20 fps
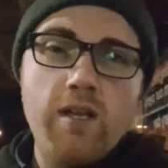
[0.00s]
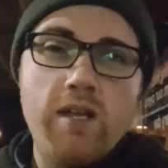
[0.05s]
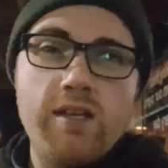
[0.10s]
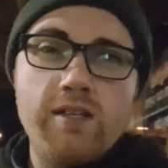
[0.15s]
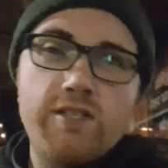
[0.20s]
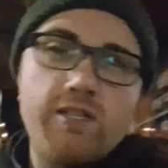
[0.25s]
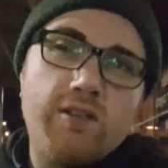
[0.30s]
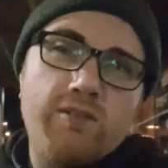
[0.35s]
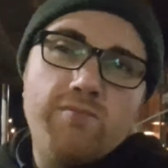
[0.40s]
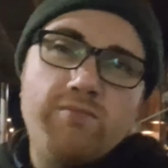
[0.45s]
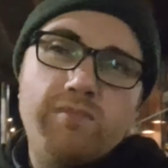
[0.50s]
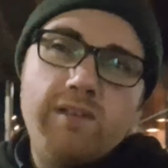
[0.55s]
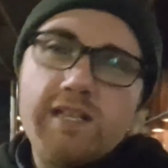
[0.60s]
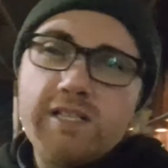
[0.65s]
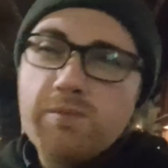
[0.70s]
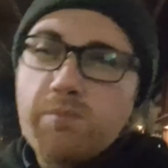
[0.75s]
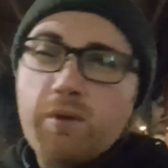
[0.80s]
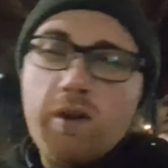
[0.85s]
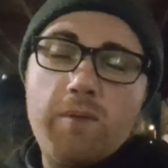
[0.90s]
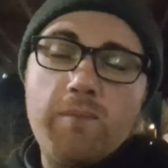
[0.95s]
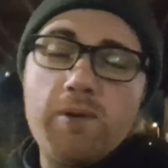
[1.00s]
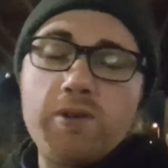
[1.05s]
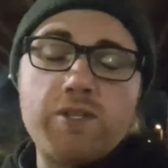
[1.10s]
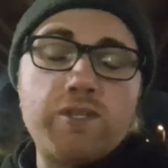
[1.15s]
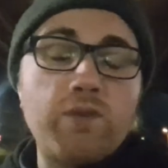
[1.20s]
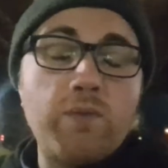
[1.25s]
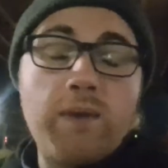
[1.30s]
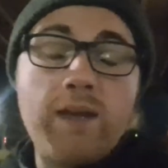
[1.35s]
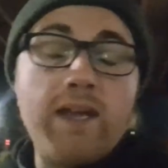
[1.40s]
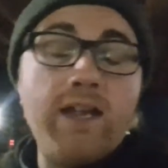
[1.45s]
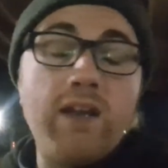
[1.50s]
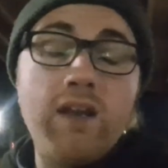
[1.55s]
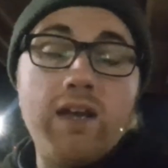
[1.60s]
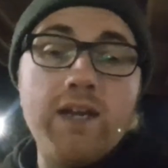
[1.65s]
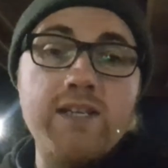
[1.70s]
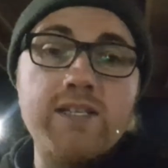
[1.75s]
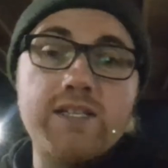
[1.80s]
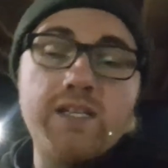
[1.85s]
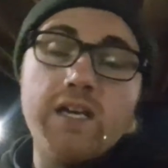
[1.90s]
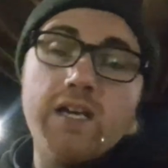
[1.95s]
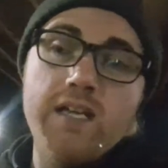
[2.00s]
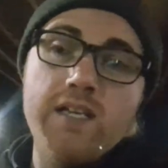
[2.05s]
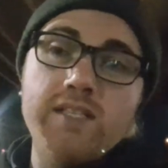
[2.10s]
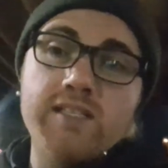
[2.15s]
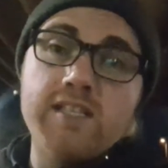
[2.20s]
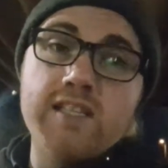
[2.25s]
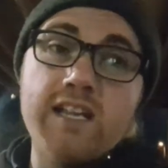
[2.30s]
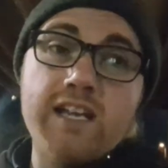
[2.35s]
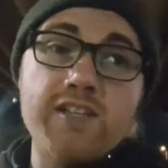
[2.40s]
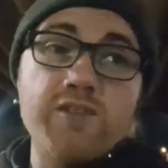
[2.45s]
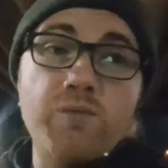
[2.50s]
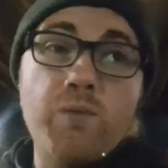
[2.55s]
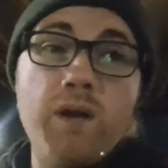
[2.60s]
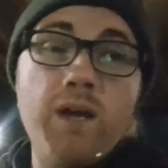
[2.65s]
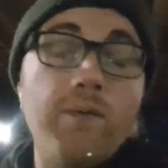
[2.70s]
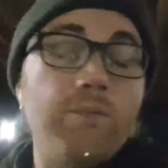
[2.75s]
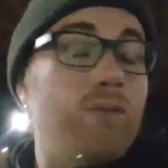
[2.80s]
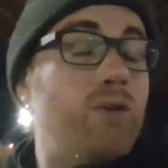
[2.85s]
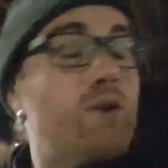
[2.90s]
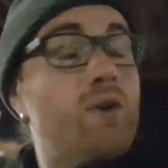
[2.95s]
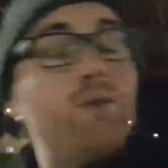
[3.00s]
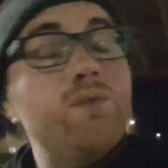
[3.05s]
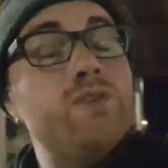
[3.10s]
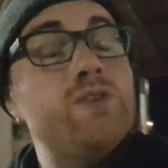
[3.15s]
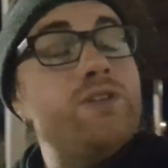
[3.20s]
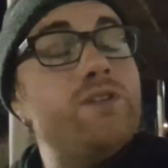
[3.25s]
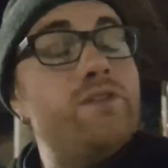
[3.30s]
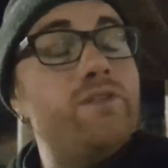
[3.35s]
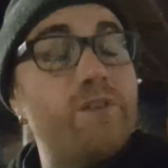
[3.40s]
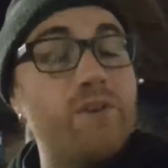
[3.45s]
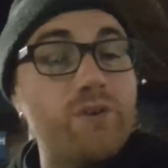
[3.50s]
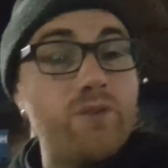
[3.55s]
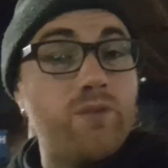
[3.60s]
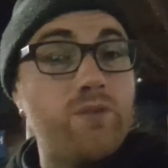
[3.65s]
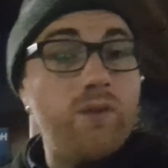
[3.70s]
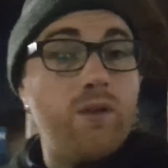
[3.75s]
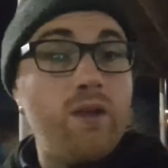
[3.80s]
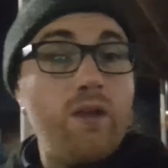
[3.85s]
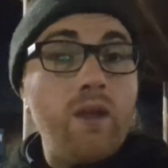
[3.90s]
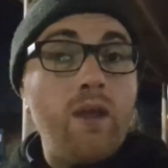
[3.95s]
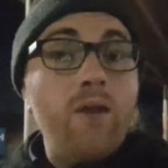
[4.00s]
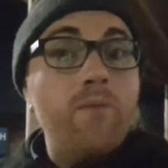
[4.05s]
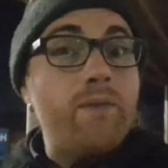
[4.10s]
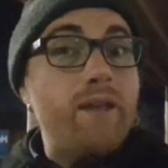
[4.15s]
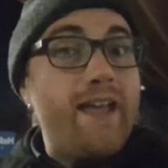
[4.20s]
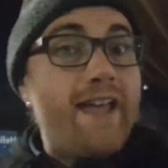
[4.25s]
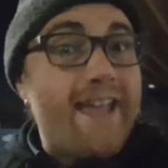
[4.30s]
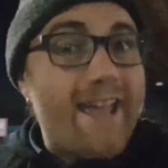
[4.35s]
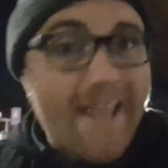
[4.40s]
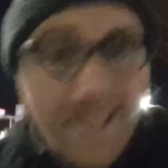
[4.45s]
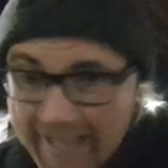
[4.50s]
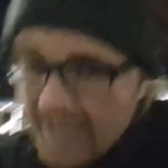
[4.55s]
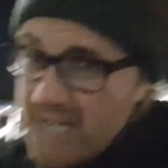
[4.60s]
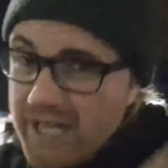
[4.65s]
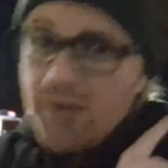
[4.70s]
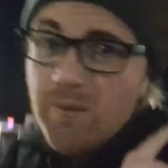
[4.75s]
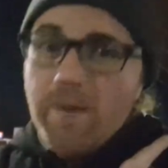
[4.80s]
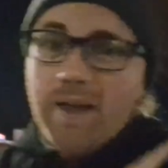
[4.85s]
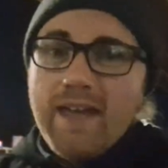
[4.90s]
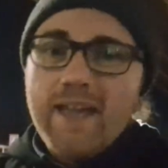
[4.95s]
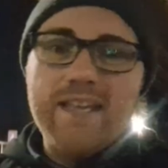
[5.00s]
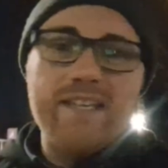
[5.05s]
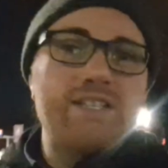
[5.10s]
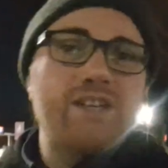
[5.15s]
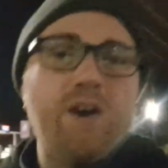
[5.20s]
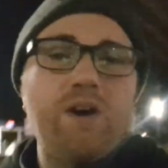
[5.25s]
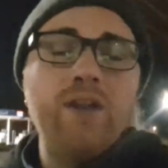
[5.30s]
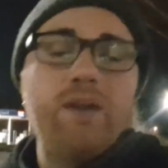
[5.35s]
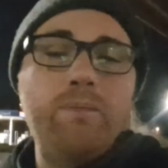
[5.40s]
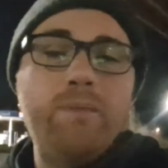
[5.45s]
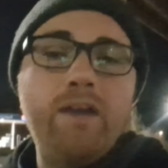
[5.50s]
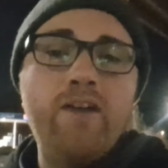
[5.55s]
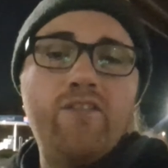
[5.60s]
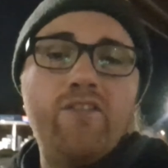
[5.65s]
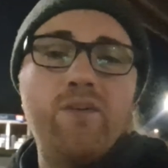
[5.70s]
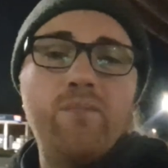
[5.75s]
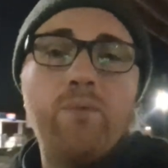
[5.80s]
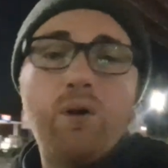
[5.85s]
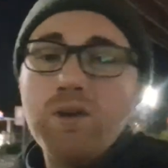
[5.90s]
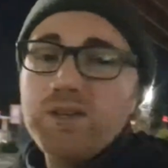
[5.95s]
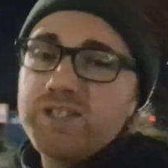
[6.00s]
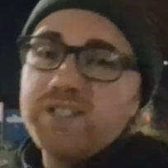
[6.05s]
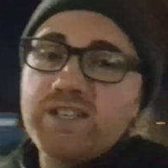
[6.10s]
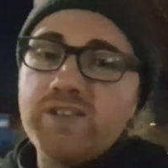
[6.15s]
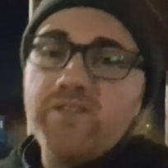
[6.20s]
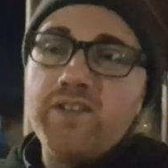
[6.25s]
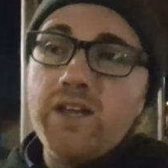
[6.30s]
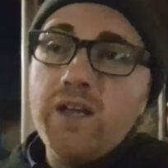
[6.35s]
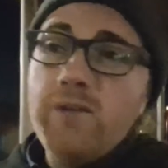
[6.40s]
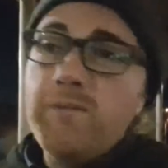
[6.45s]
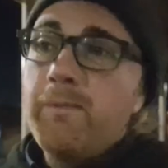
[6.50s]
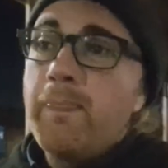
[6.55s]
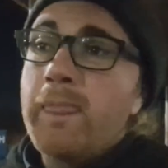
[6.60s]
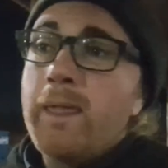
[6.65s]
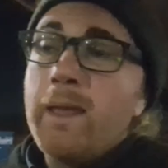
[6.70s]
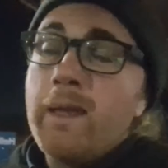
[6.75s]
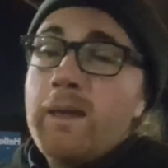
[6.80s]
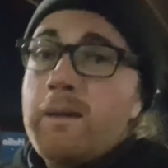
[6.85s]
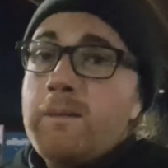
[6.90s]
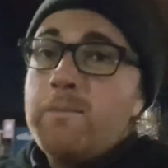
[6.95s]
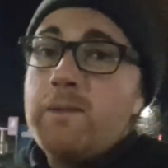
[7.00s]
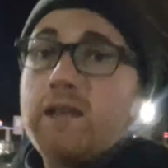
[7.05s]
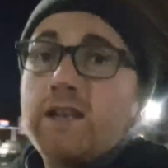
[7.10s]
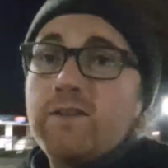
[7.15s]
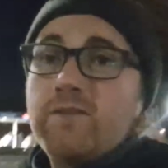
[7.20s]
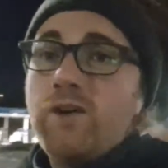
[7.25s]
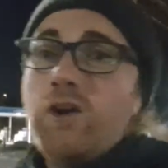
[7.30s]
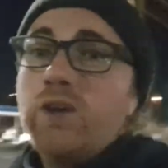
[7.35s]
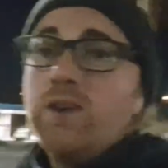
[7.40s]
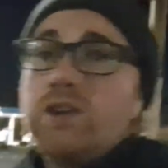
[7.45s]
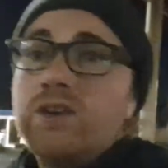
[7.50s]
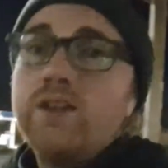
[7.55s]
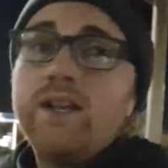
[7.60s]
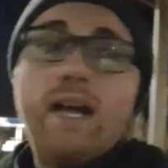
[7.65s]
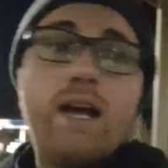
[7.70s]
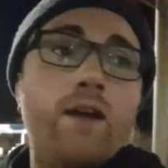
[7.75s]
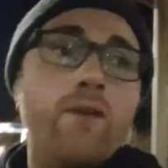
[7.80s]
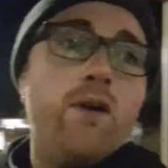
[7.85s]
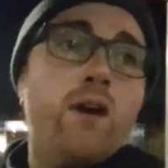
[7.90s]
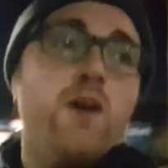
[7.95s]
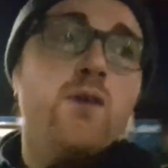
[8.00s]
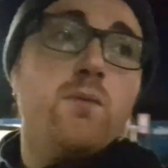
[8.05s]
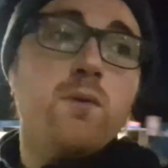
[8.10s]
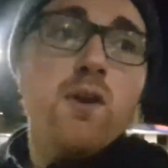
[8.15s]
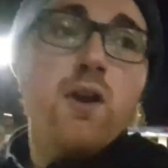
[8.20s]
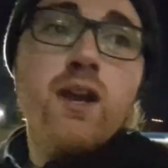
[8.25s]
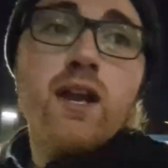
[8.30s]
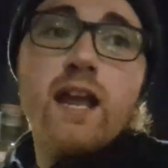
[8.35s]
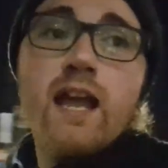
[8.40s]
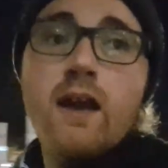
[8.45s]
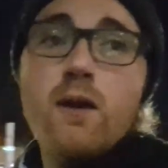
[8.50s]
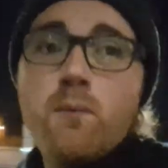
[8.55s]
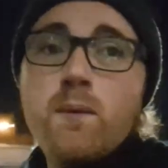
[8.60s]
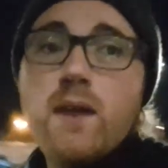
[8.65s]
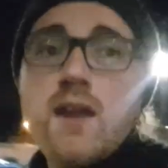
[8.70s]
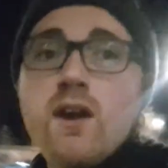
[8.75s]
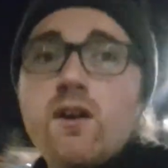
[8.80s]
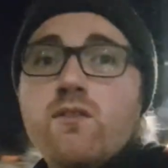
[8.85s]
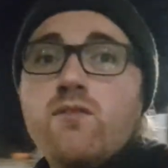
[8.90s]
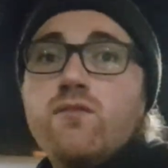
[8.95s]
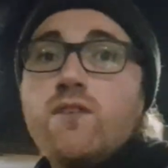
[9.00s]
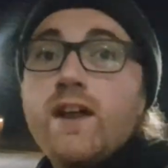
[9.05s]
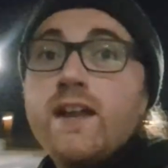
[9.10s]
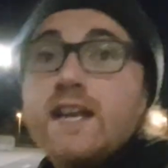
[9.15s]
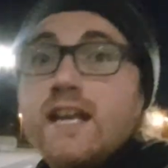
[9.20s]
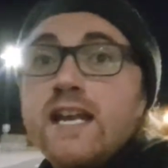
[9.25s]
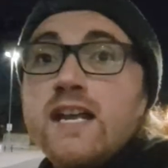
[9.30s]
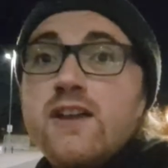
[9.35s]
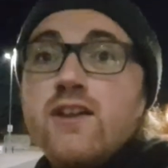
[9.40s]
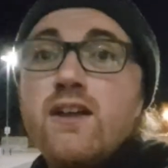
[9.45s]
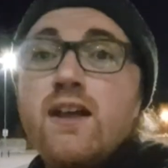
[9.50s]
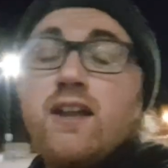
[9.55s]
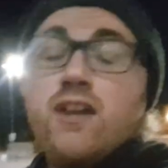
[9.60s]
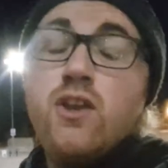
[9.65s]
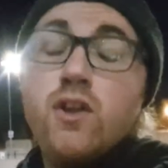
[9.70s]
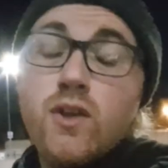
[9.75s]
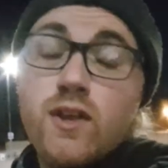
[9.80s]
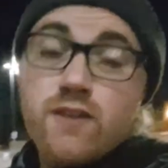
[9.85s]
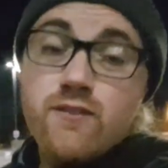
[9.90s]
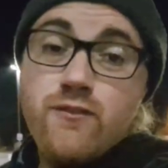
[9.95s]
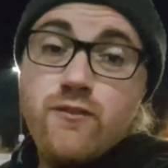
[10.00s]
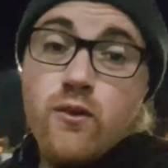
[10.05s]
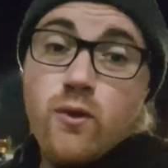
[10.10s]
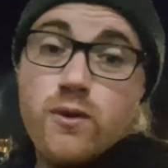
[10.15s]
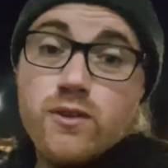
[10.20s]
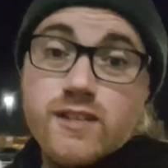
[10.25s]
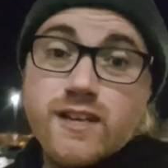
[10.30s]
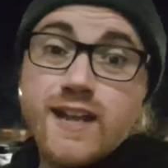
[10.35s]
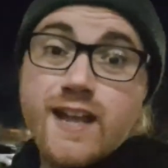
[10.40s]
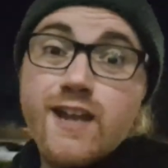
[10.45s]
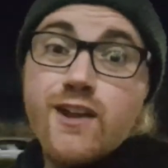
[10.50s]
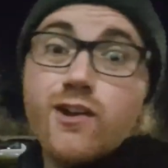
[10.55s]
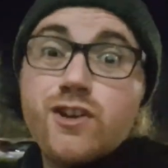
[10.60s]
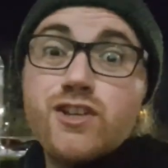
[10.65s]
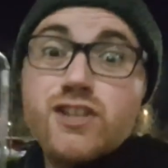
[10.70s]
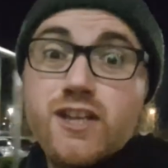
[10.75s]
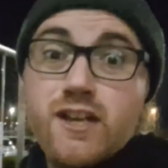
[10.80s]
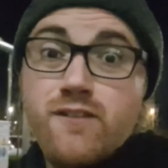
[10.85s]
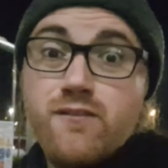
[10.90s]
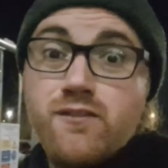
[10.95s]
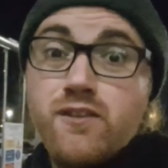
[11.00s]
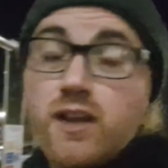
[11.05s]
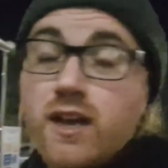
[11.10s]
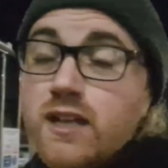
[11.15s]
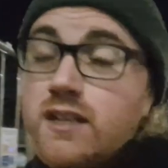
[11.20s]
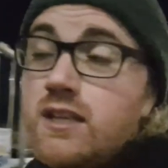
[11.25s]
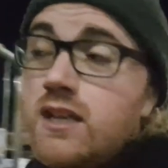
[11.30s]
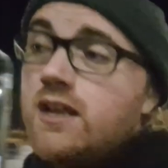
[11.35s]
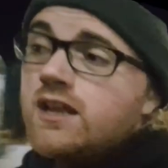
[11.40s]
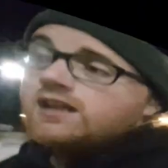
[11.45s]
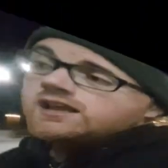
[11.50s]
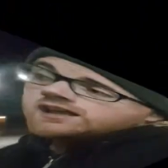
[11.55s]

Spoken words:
So that's pretty much the way it lies, guys, and that's why I'm not going to the funeral. But anyways, on a bit of a positive note, me and Yvonne are now at work and we are ready and looking forward to getting our shift done.